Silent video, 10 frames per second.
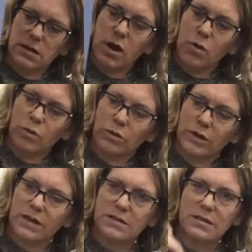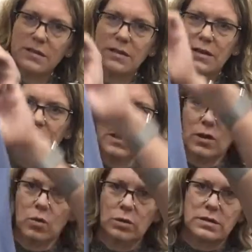Oh, look at this.
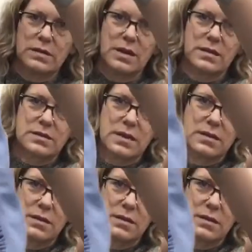Cool design inside.